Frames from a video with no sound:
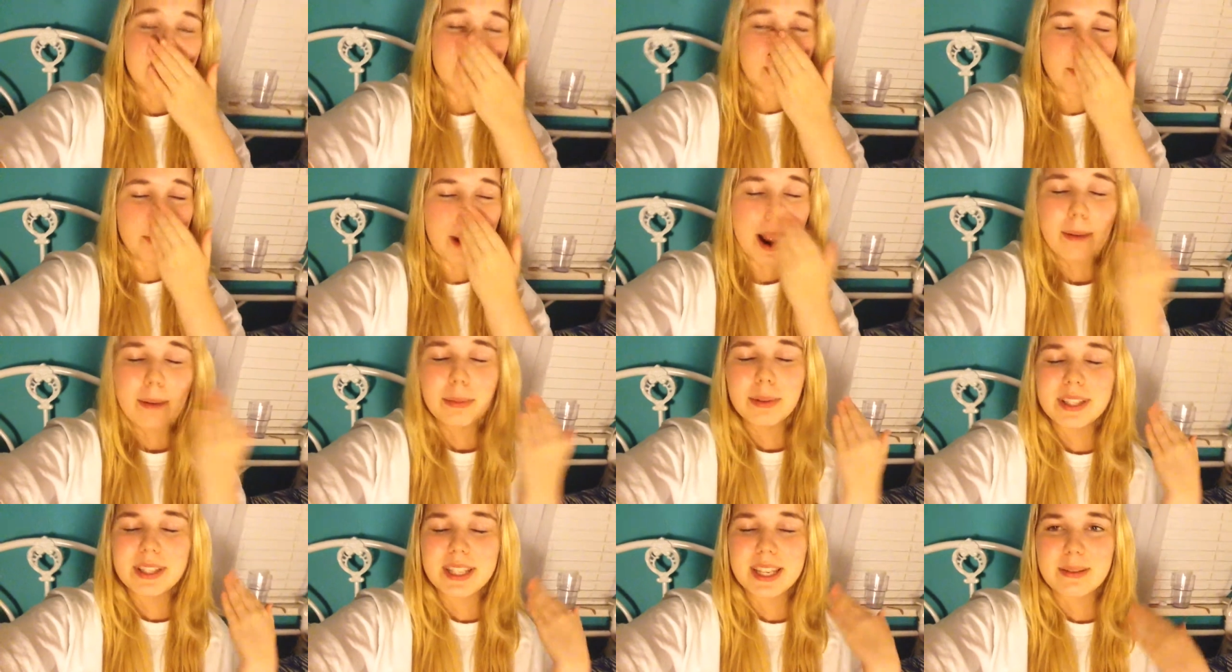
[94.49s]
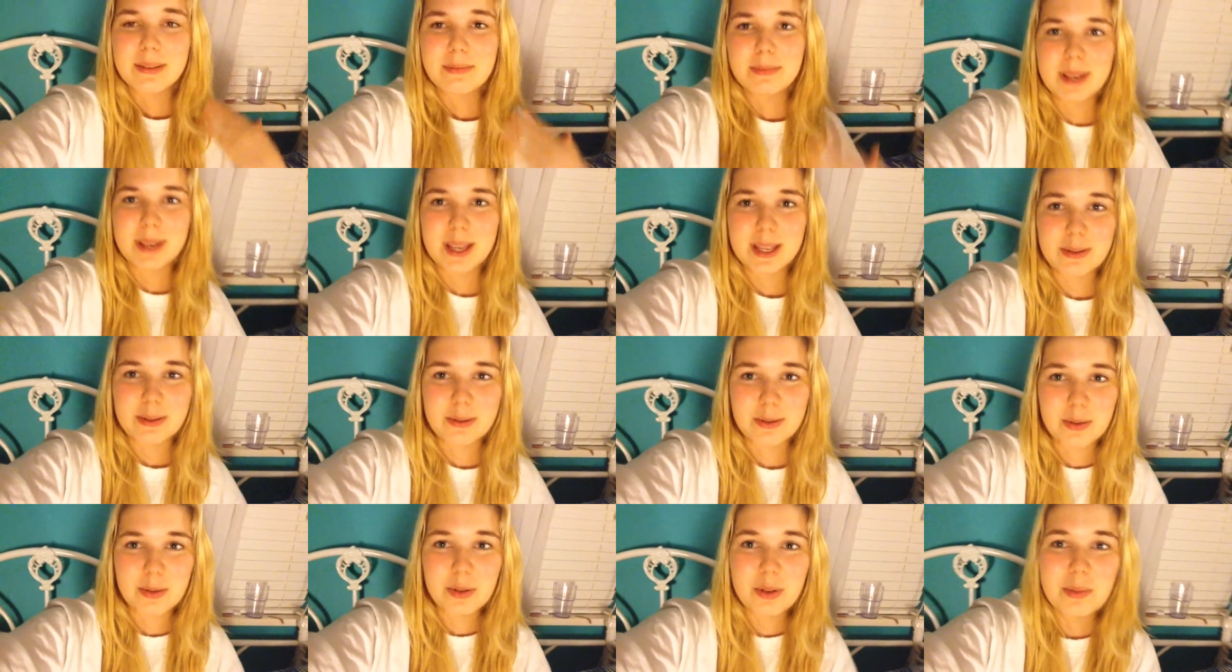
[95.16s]
You probably didn't because
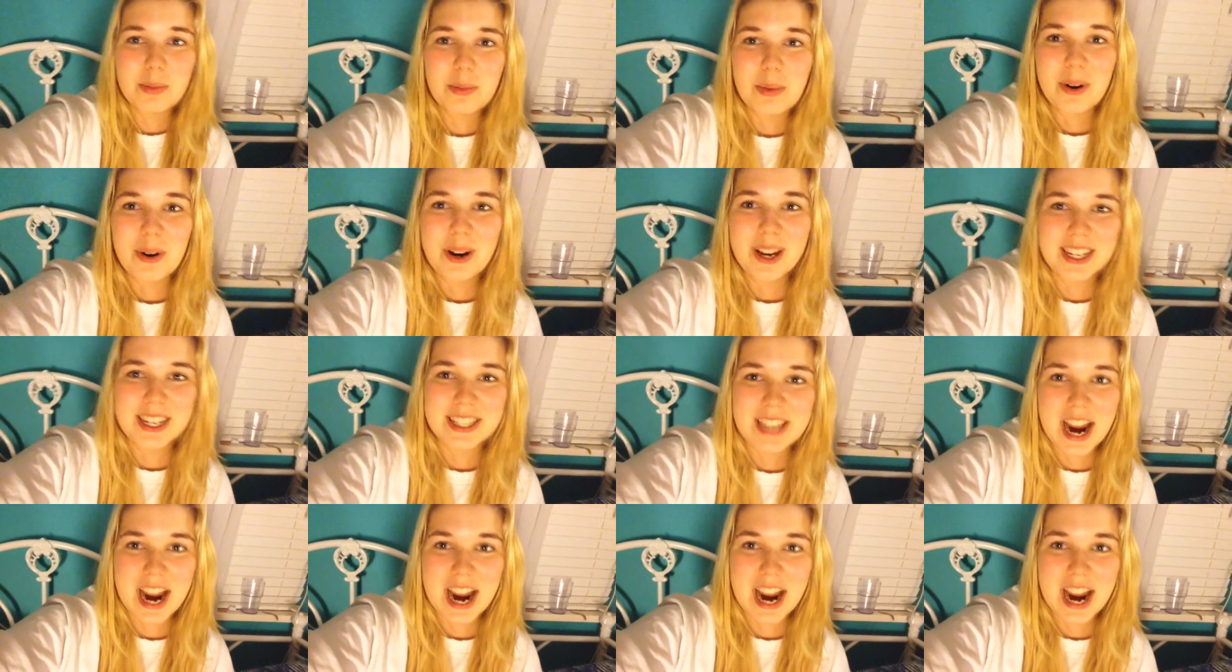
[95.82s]
it was really boring and